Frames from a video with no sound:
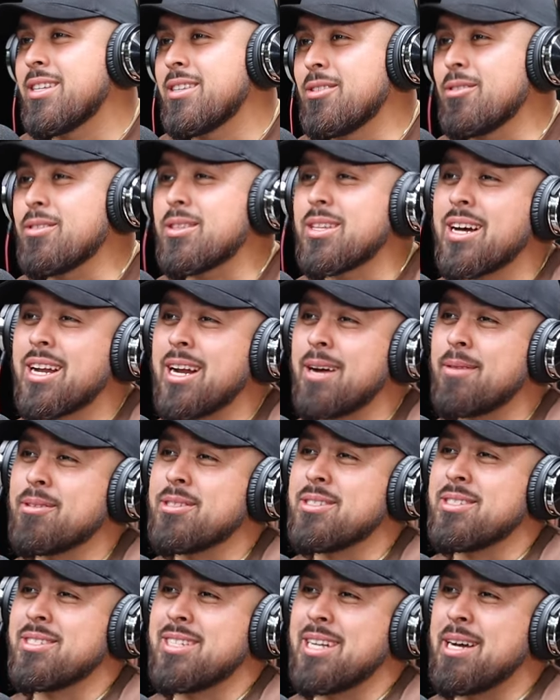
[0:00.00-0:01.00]
you thought I
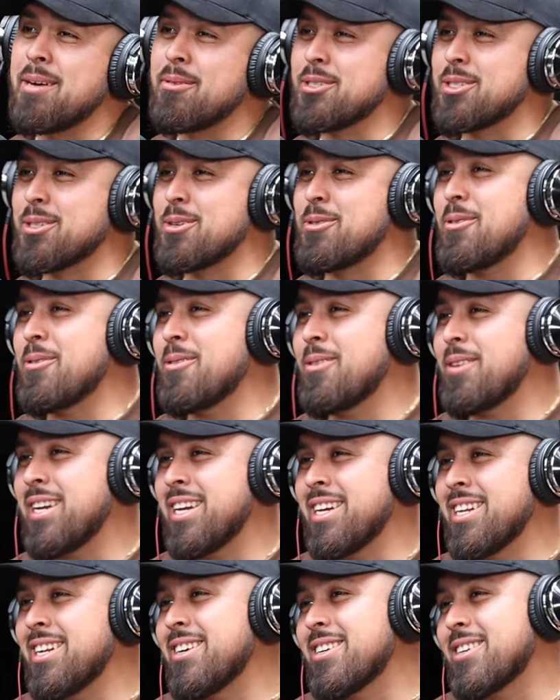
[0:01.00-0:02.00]
was I was
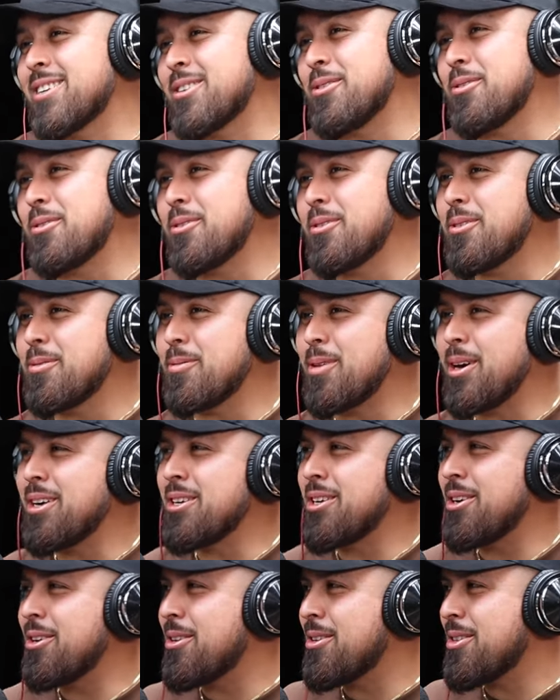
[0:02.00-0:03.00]
corny and uncool while
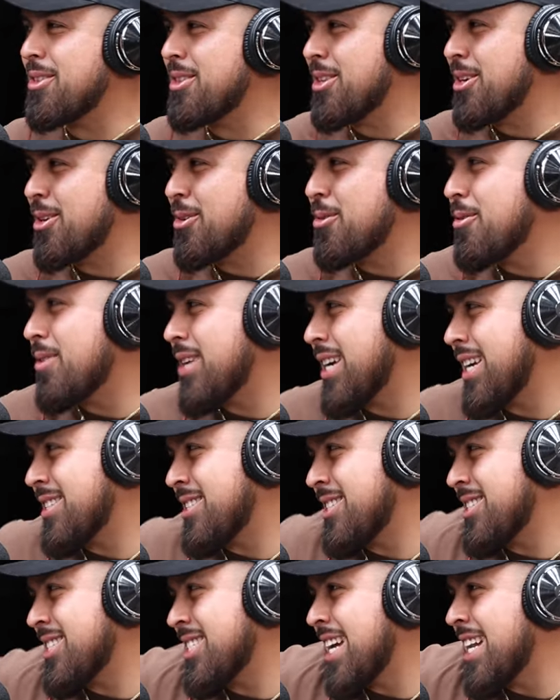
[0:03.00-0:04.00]
you're the cool
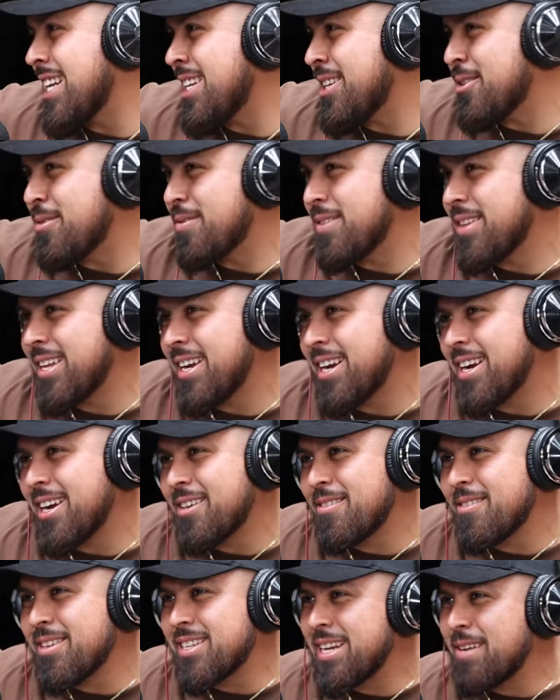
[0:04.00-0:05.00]
kids are standing over
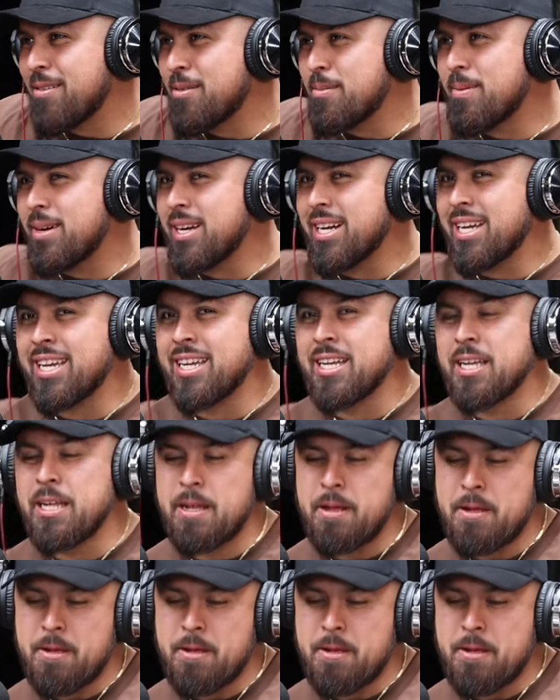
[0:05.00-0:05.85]
there with everybody.